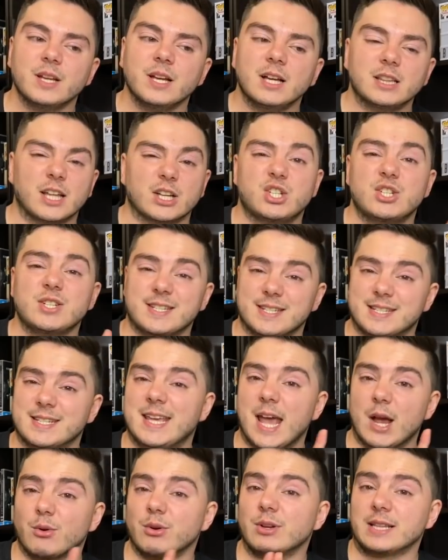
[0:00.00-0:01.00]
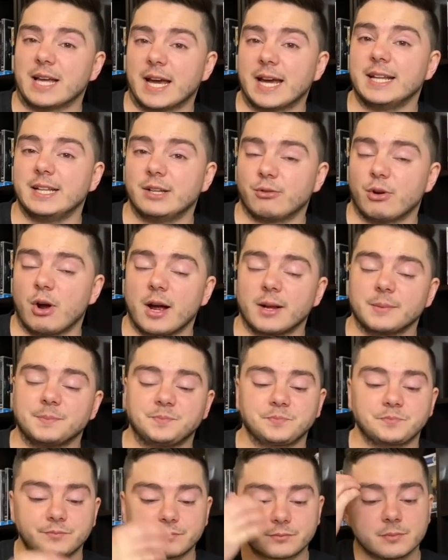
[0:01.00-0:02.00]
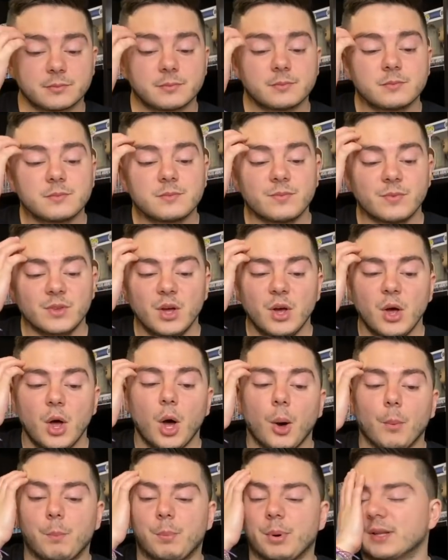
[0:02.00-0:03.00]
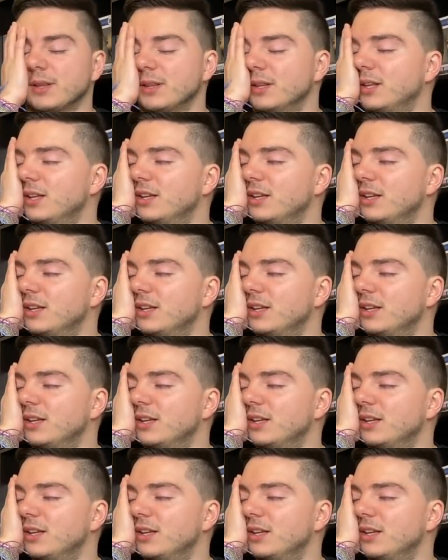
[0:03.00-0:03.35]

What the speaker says: Like, she's a scary lady, right? But,